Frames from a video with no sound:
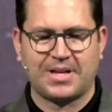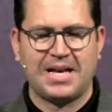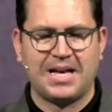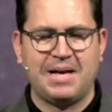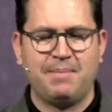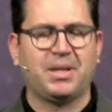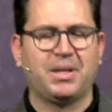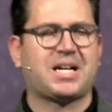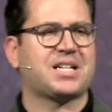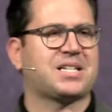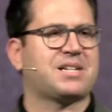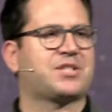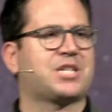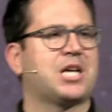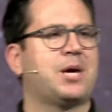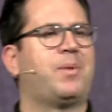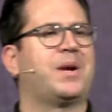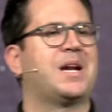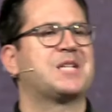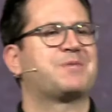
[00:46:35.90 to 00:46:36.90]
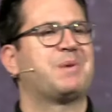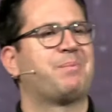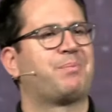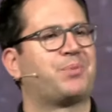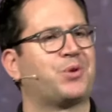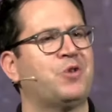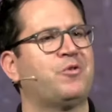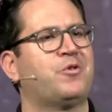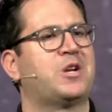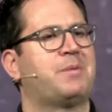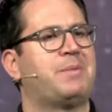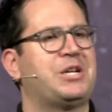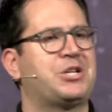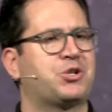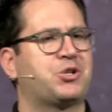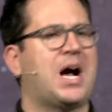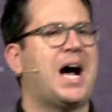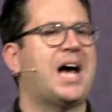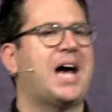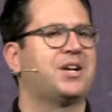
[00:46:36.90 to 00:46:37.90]
Because if someone has been proven to be
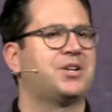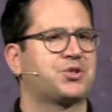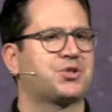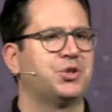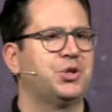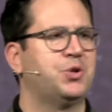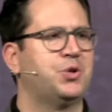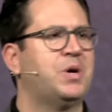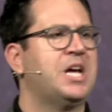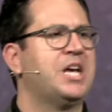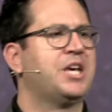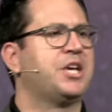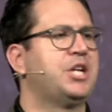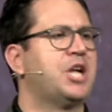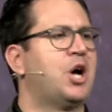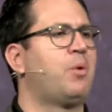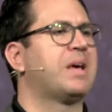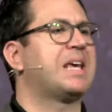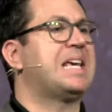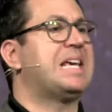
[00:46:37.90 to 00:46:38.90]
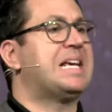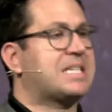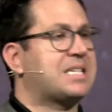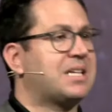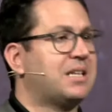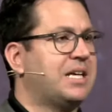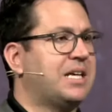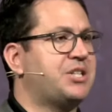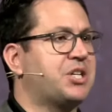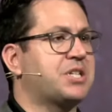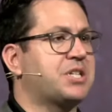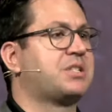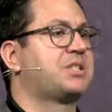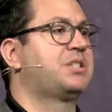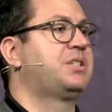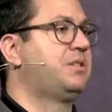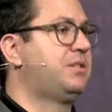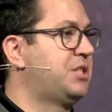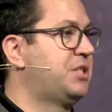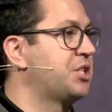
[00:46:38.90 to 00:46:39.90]
tried and true, you don't easily just
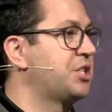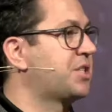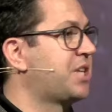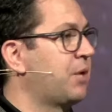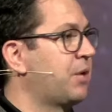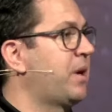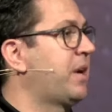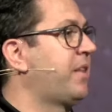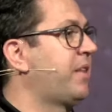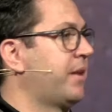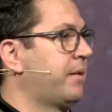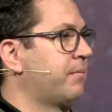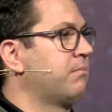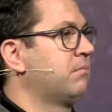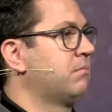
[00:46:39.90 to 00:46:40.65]
get rid of them.